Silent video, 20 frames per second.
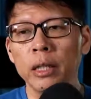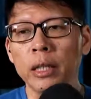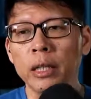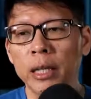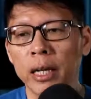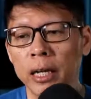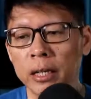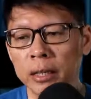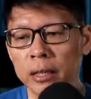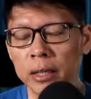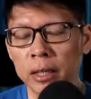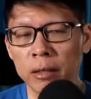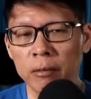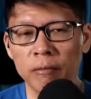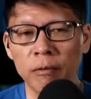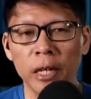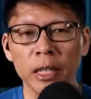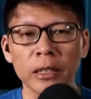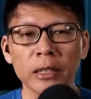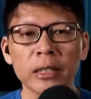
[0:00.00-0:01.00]
And in
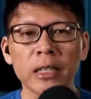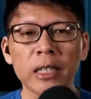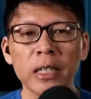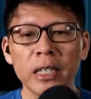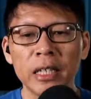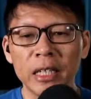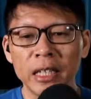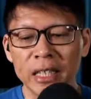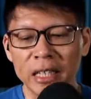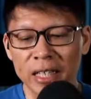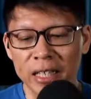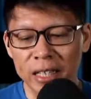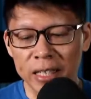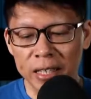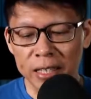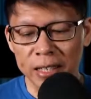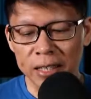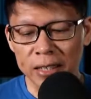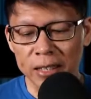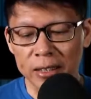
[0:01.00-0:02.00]
fact,
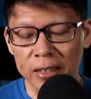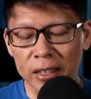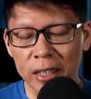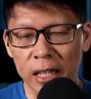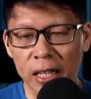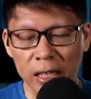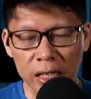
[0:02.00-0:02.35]
I